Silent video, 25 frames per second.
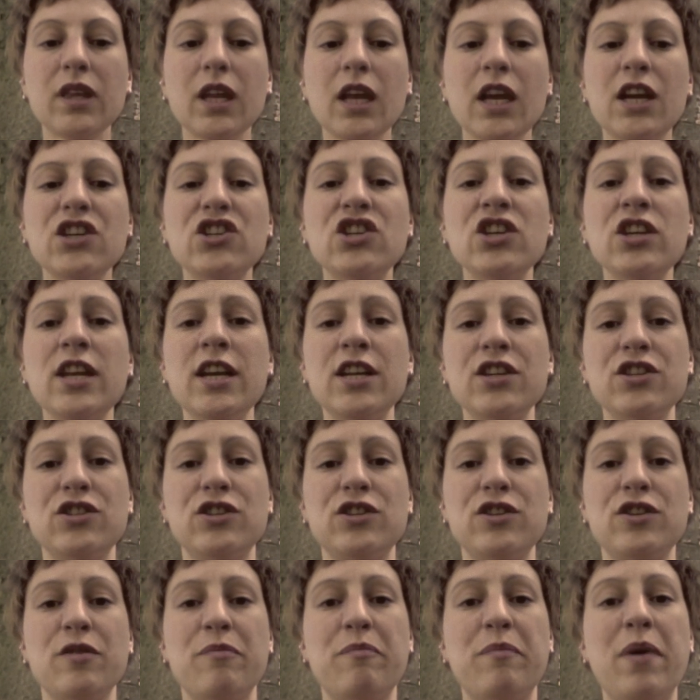as it has
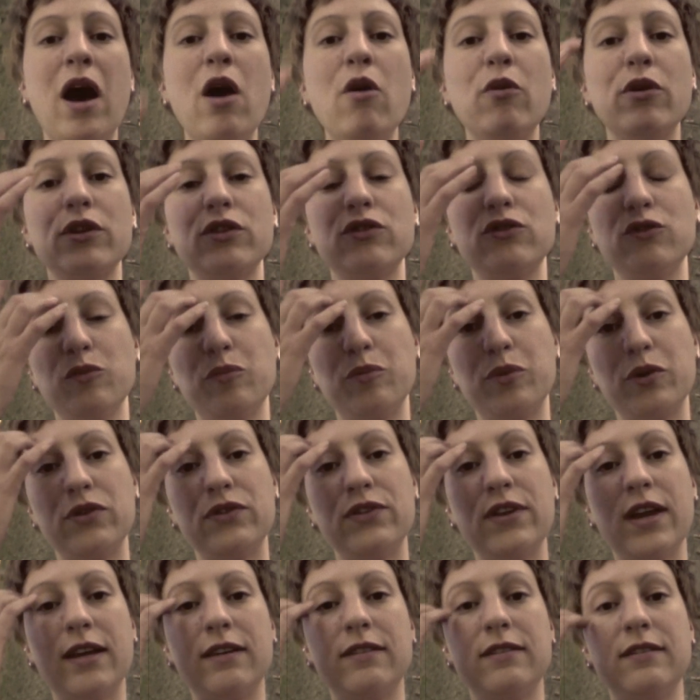the power to
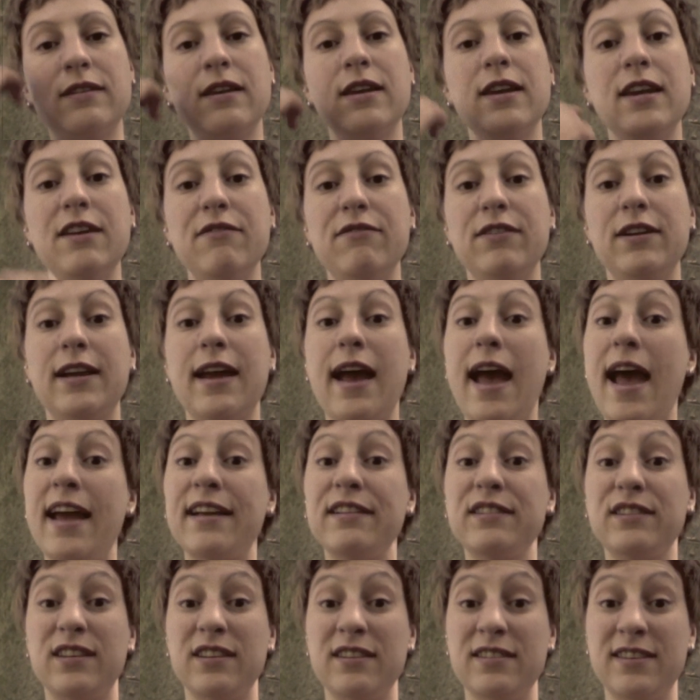protect the living
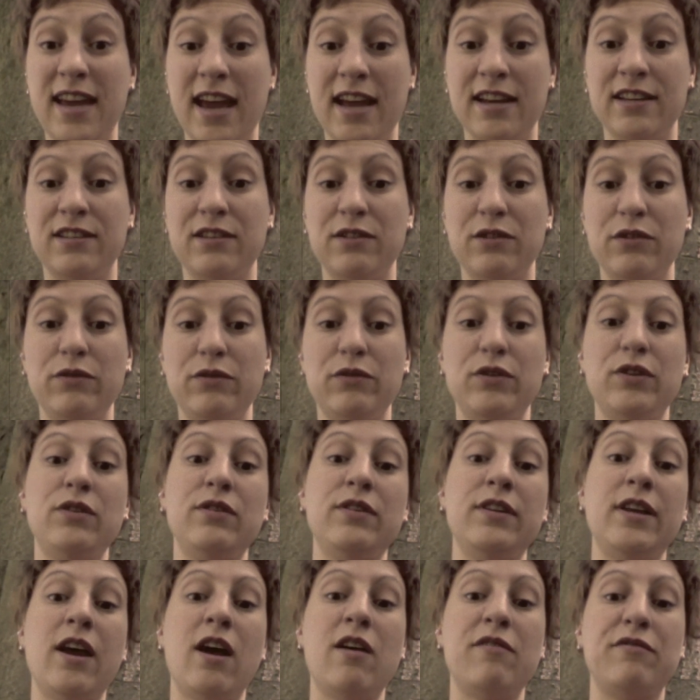and the dead in
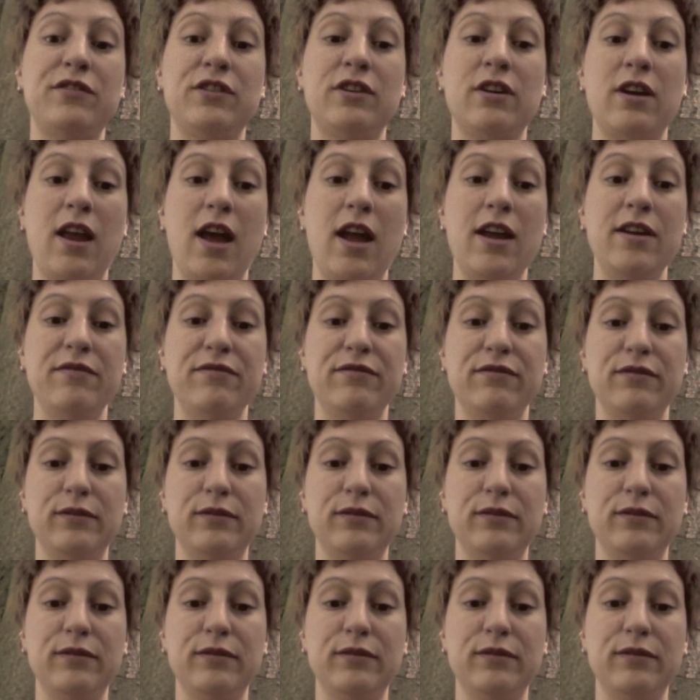the afterlife.